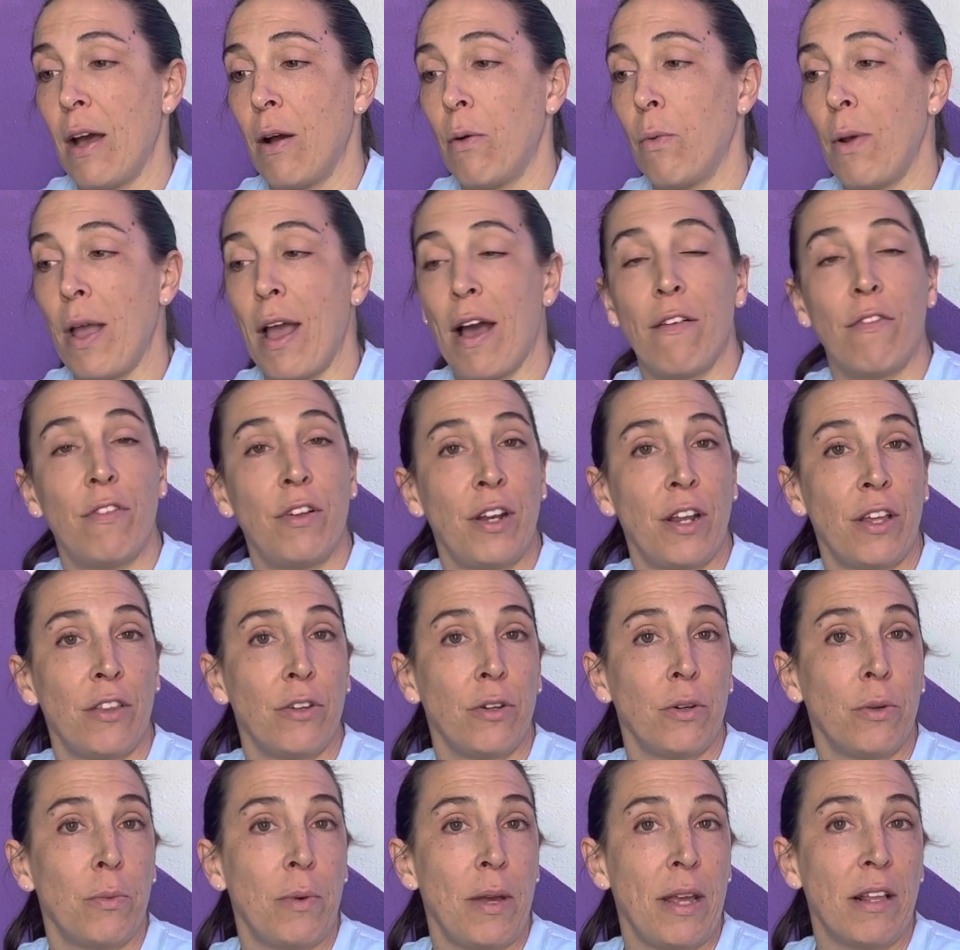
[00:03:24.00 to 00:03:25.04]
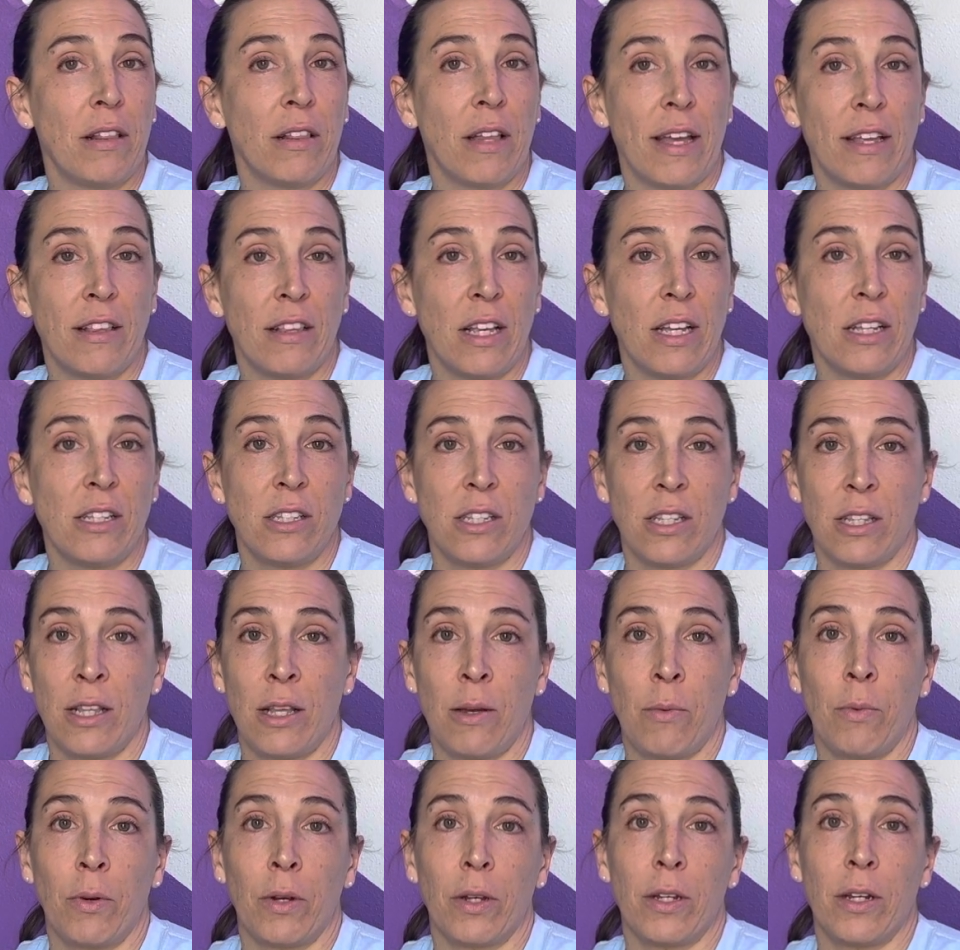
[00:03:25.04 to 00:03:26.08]
We have another week like this, and
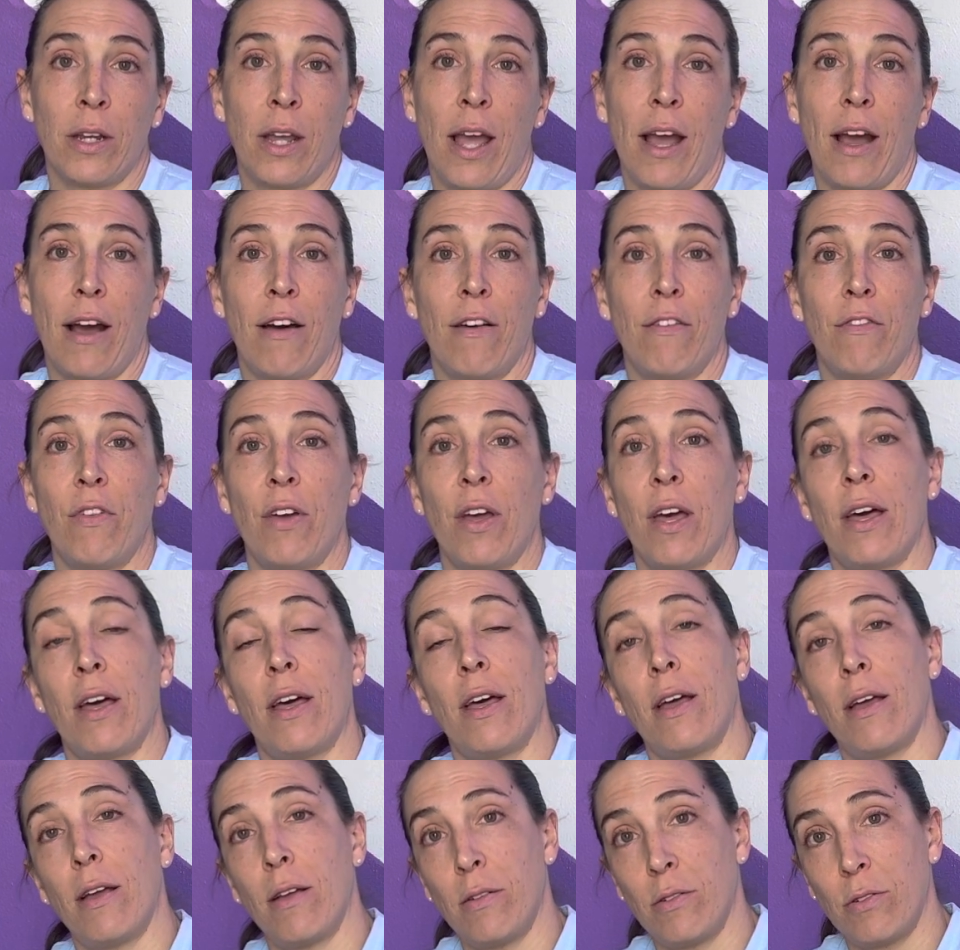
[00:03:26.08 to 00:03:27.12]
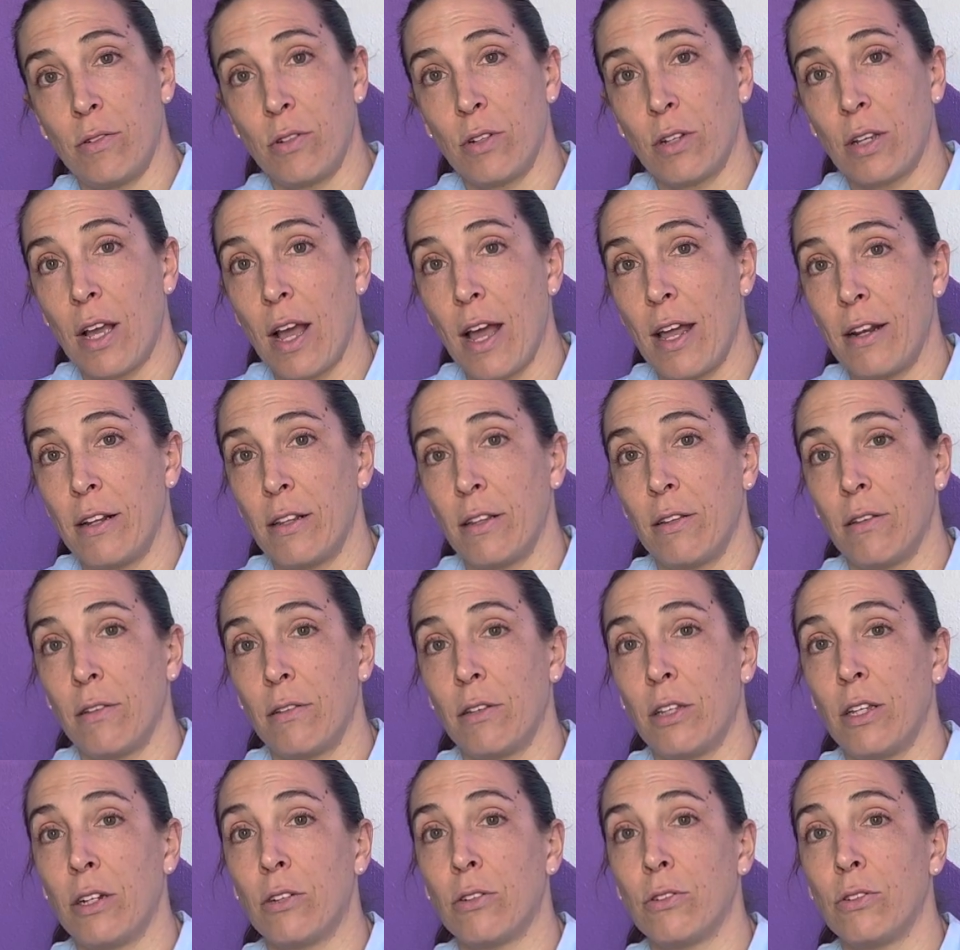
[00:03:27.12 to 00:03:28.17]
then we're going to have a kind of
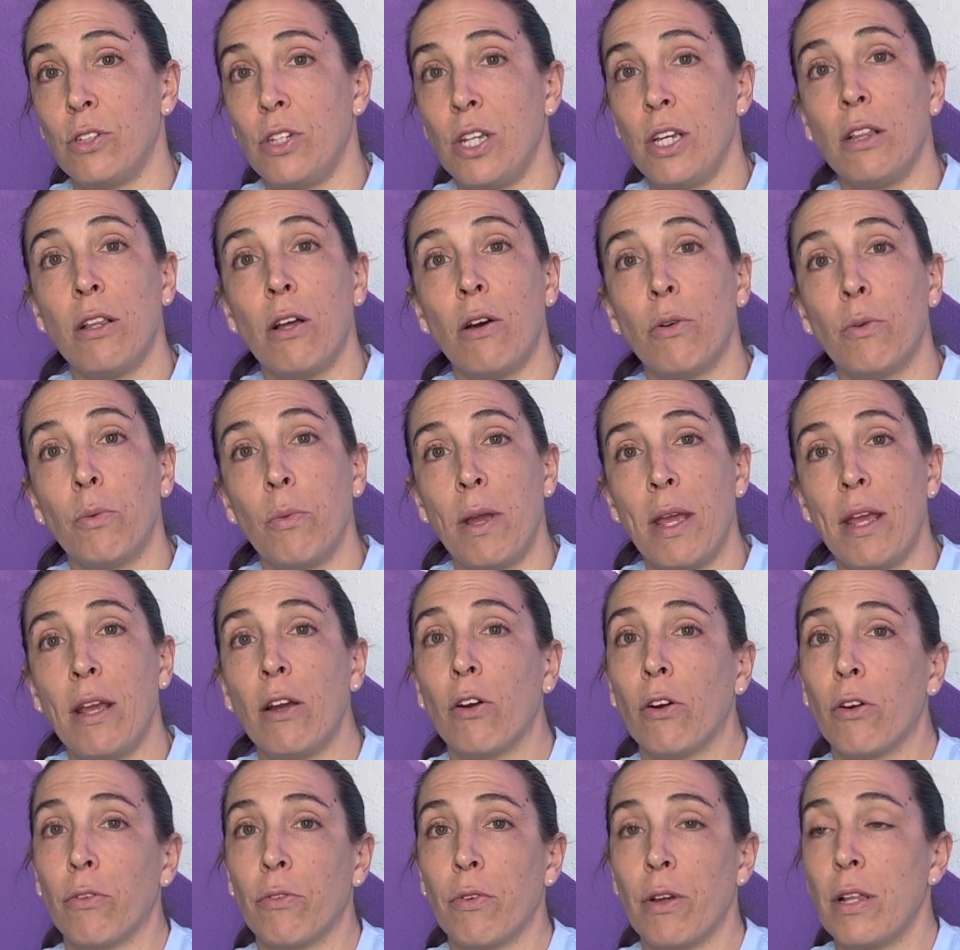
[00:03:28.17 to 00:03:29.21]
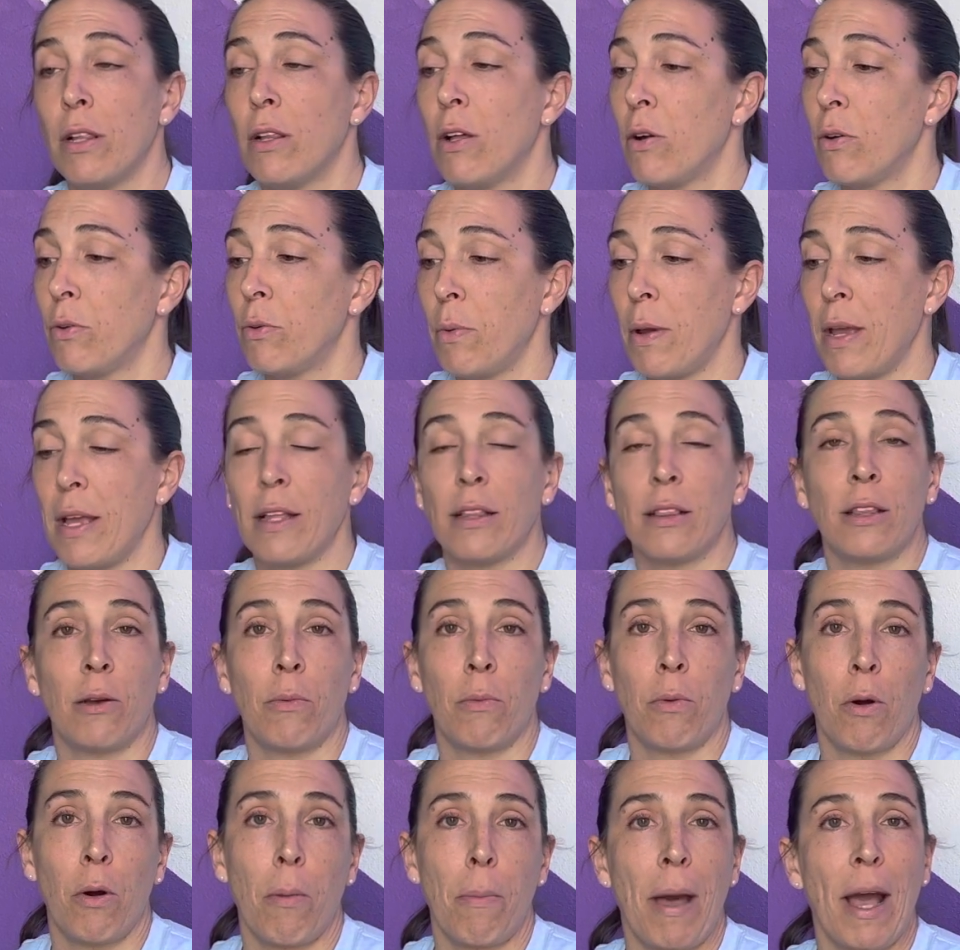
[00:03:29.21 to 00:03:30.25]
little deload week or reload week, and then
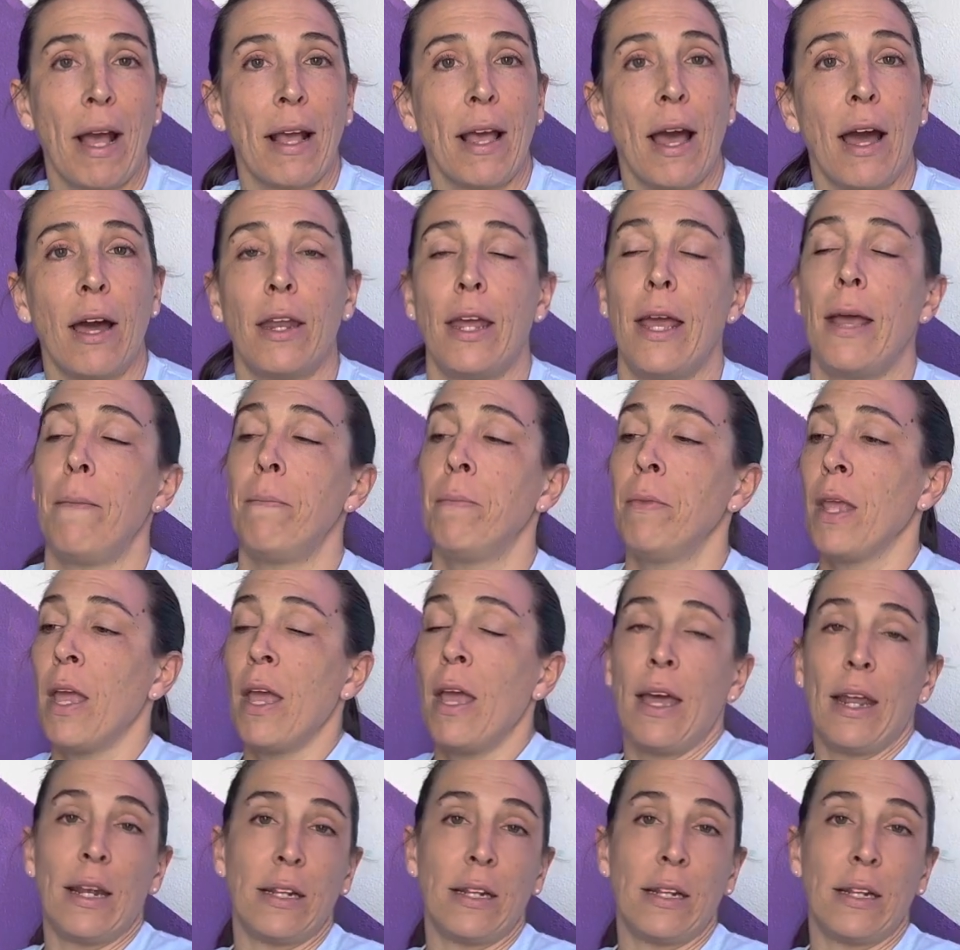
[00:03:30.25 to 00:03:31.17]
we'll go back at it.